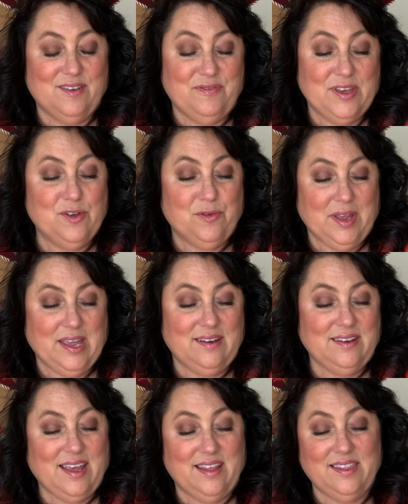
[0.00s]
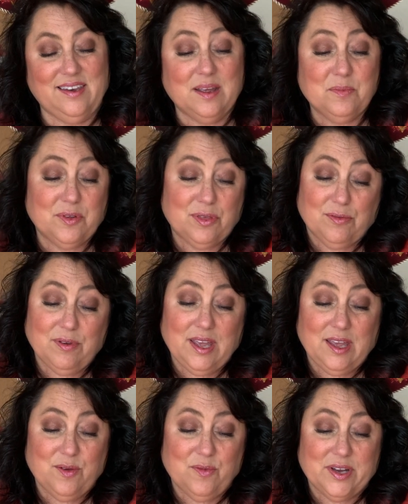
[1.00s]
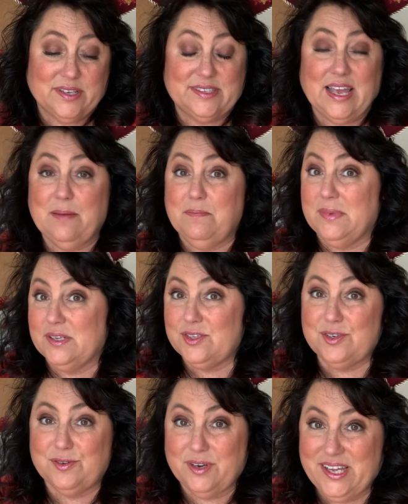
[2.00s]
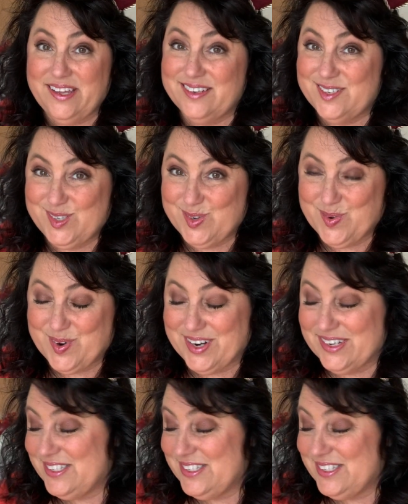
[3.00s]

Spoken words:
Figurine. And then number three was a mystery shore.